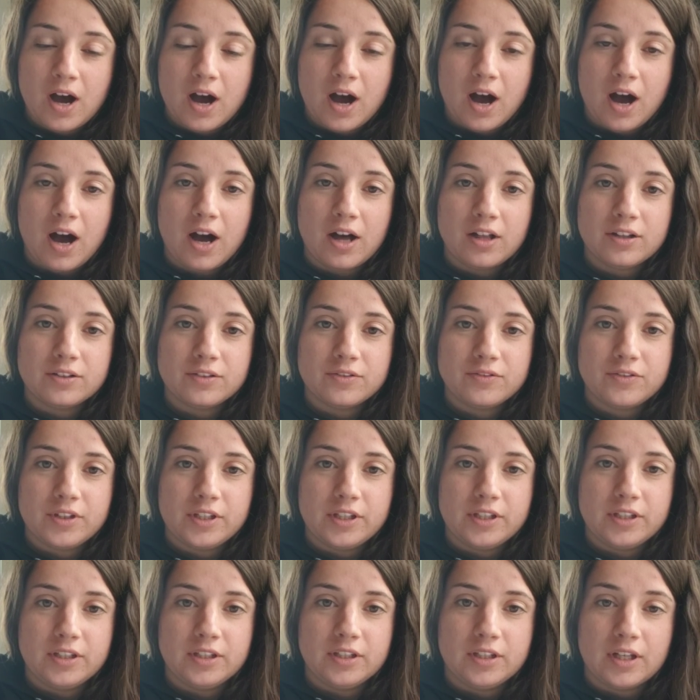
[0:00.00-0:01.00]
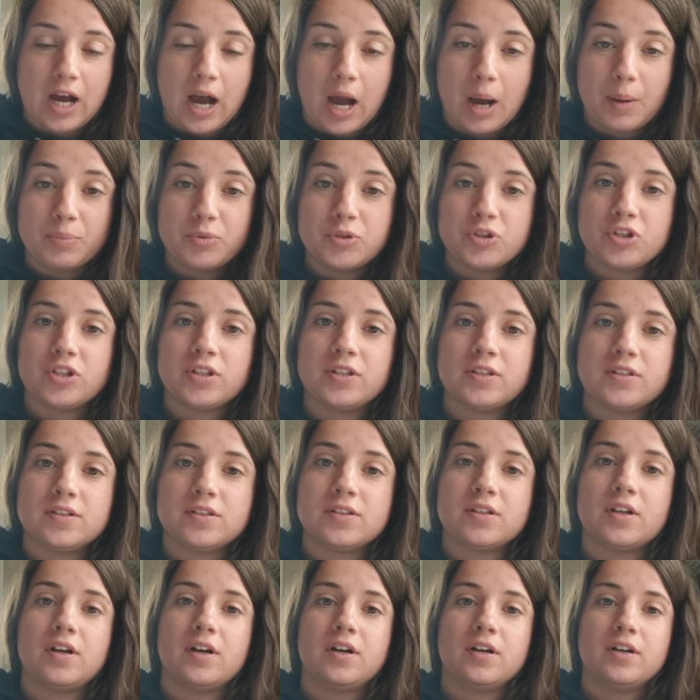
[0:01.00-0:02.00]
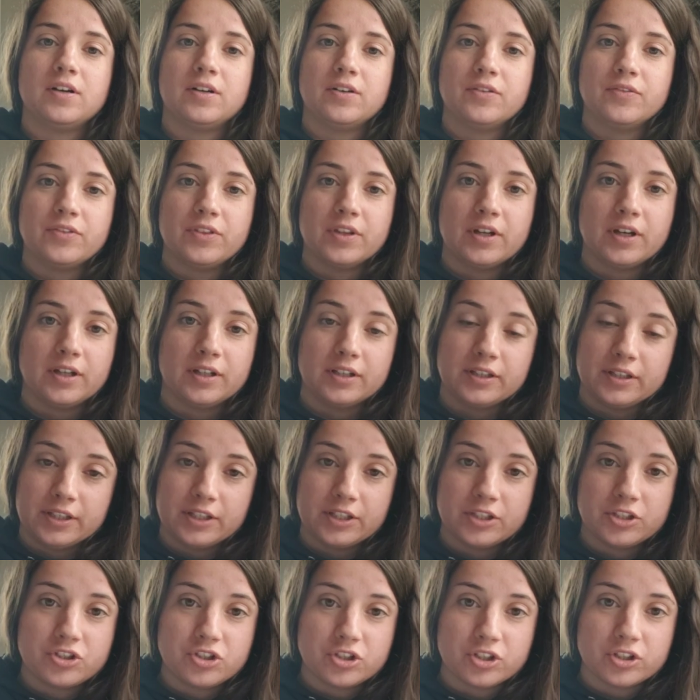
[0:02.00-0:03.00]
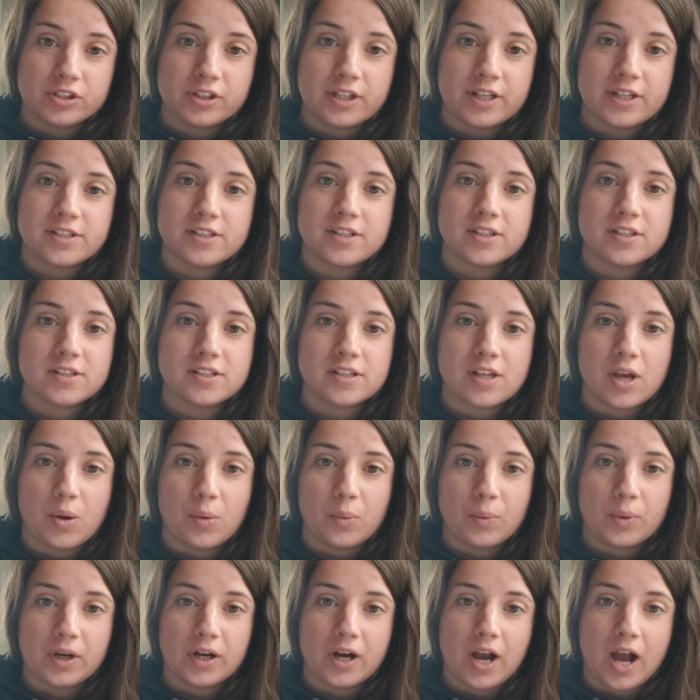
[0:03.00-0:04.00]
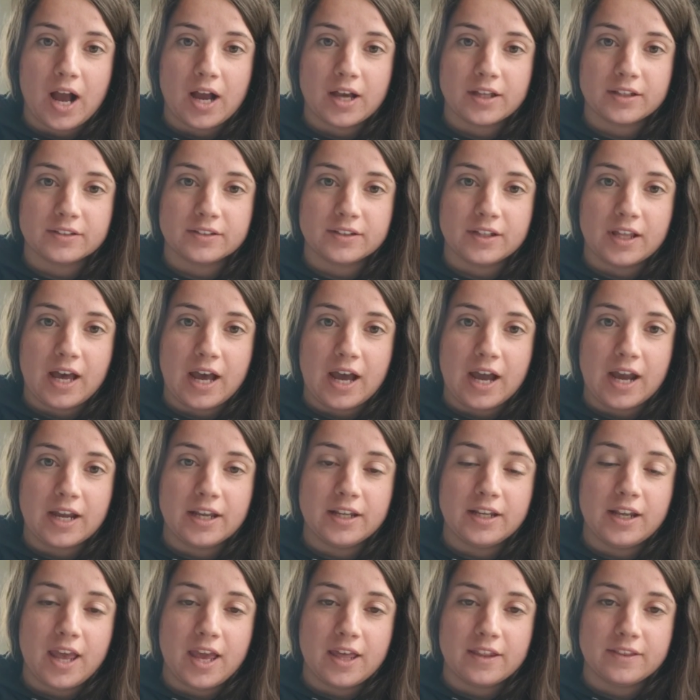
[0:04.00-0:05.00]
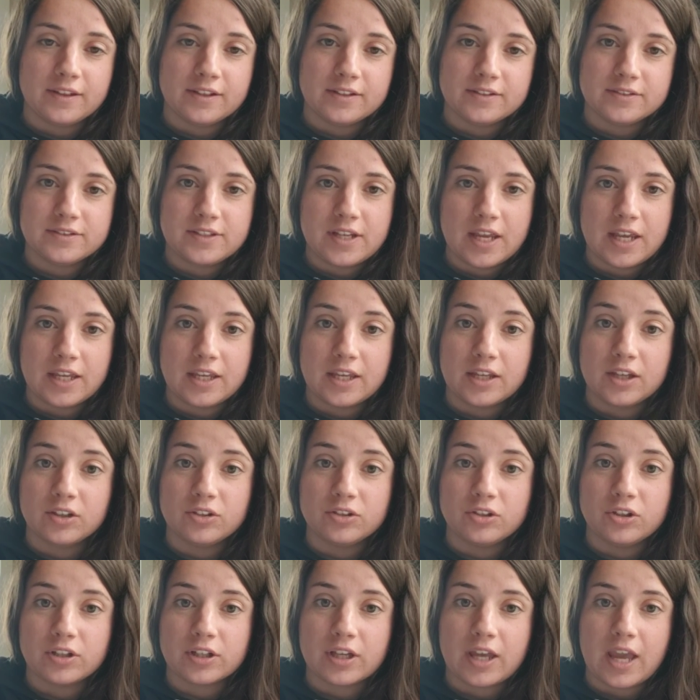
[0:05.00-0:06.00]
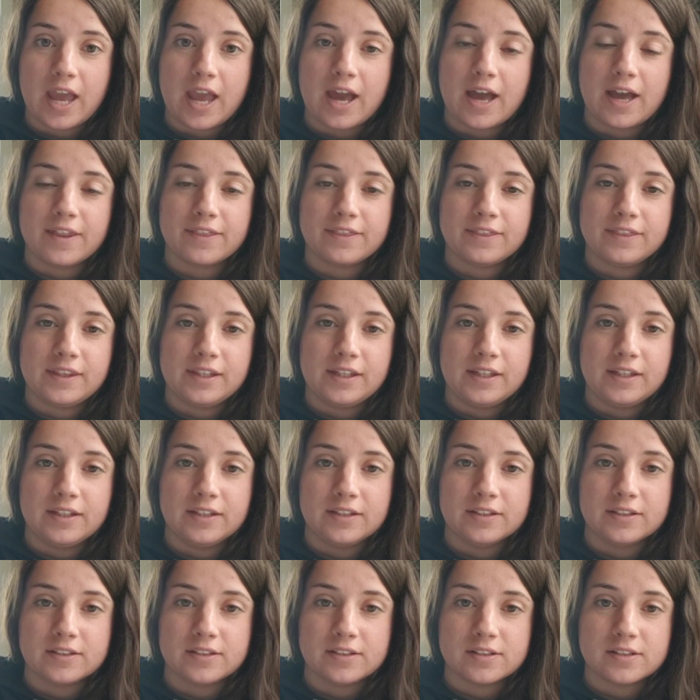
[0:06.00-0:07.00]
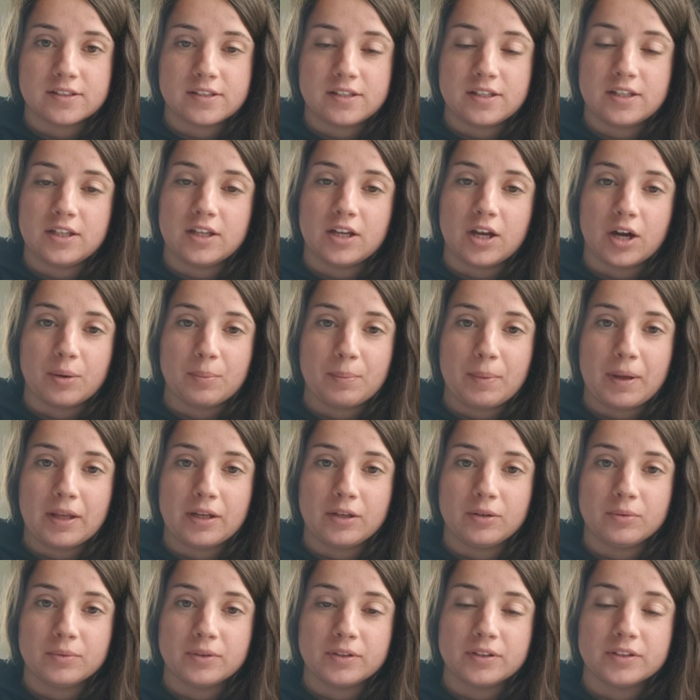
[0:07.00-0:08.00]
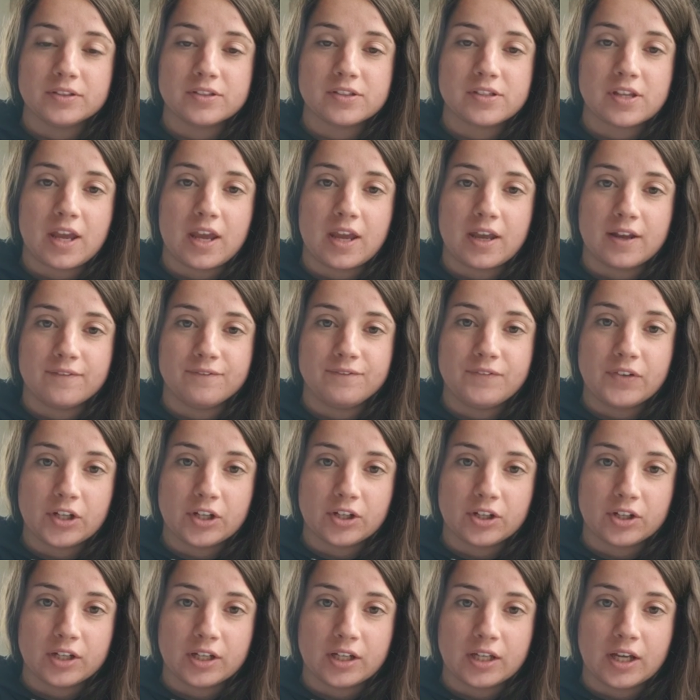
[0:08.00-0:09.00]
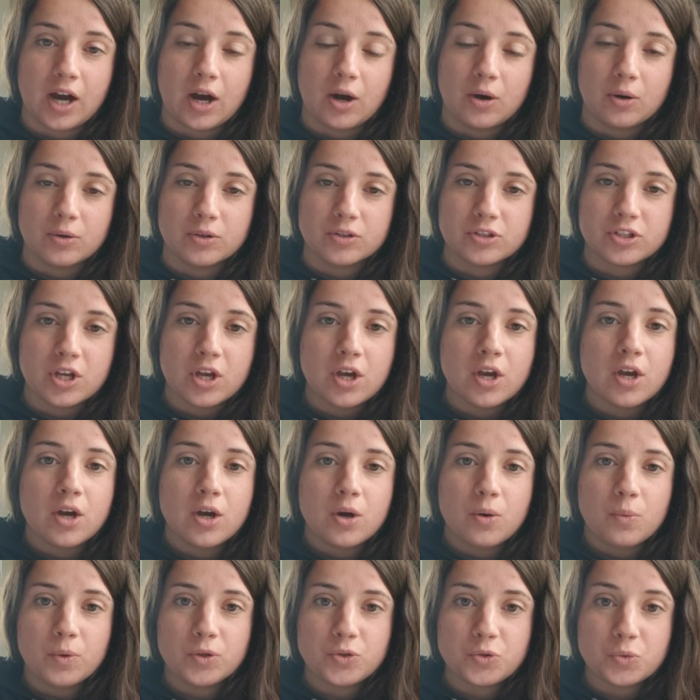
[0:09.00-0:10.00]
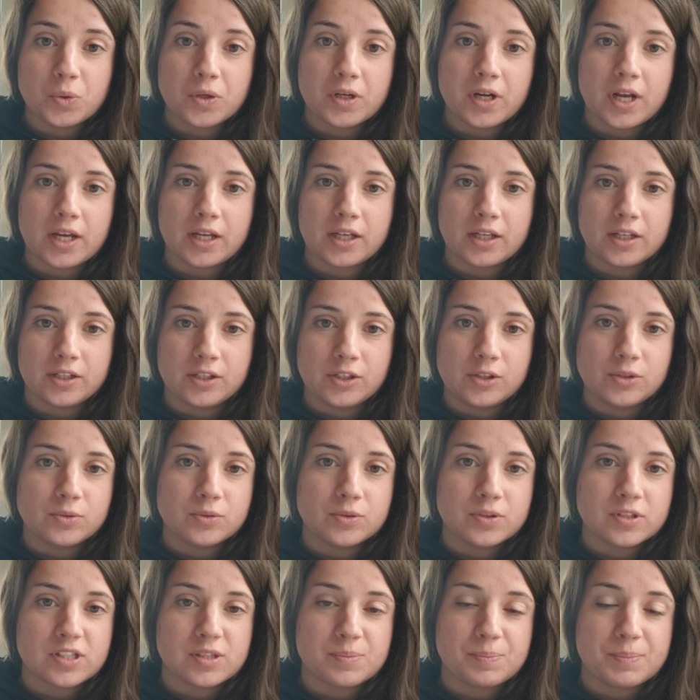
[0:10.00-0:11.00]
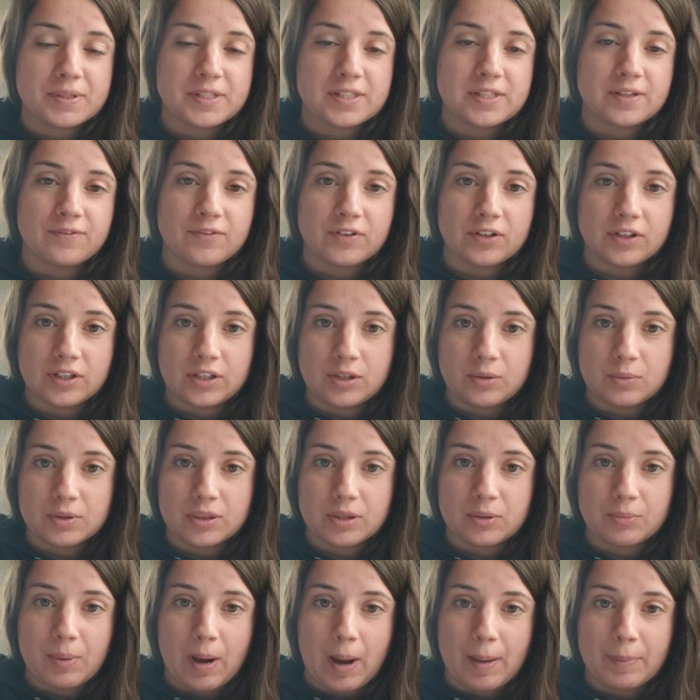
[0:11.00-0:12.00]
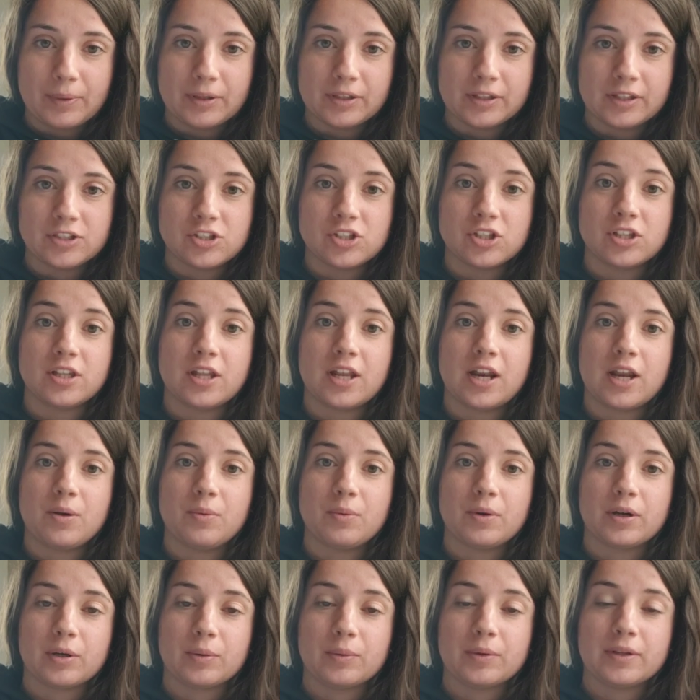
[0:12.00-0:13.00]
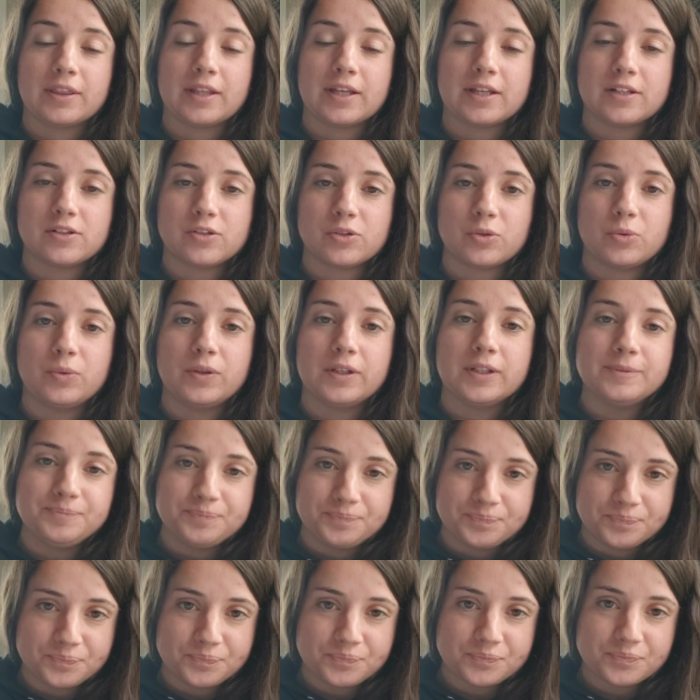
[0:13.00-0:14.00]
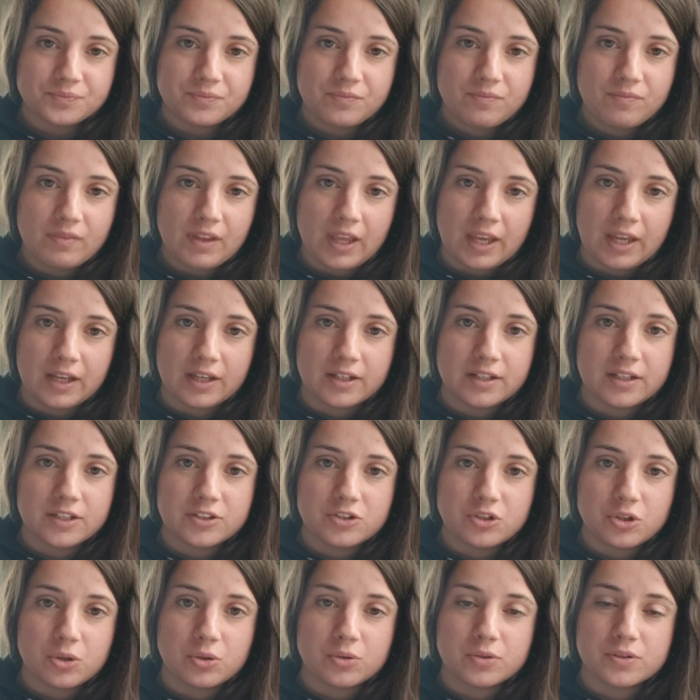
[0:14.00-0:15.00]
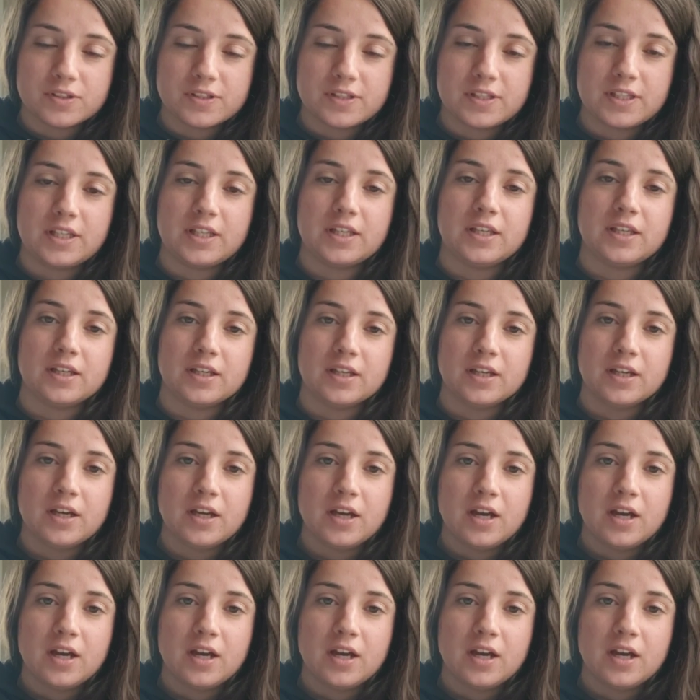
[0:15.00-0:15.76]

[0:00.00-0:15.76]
all of the options of the literature lessons that were online, and then taking a look at the CER manuals and figuring out which one I could use specifically with the population that I work with at school. And I chose the